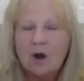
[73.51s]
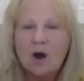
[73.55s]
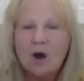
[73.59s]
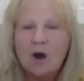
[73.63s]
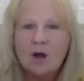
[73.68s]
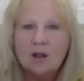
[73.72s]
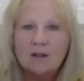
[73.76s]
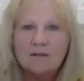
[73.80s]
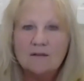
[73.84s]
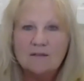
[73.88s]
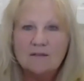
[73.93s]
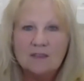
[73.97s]

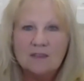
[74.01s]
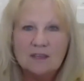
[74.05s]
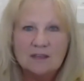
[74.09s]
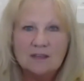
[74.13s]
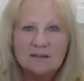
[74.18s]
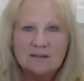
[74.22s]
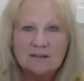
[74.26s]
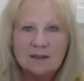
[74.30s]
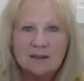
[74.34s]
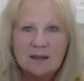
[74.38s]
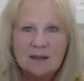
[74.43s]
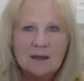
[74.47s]
all of
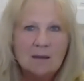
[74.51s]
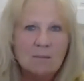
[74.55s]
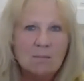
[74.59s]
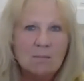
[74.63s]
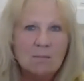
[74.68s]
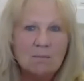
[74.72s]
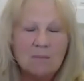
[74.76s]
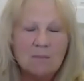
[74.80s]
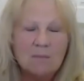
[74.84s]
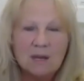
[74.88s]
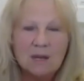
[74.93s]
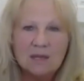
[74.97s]
these
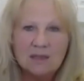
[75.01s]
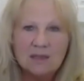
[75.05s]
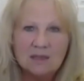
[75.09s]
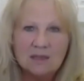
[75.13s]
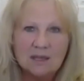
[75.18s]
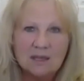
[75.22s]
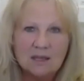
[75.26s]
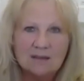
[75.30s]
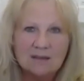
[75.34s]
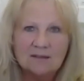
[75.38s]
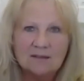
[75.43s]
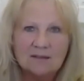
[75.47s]
many
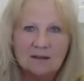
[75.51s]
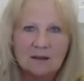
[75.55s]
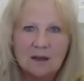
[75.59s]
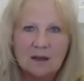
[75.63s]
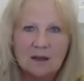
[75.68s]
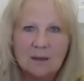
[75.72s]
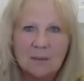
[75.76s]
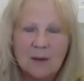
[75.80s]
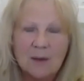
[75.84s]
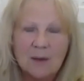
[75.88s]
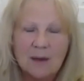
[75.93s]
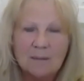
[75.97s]
things that
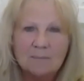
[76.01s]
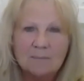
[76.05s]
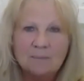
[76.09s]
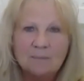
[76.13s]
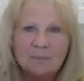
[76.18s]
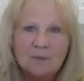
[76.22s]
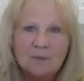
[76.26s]
come up.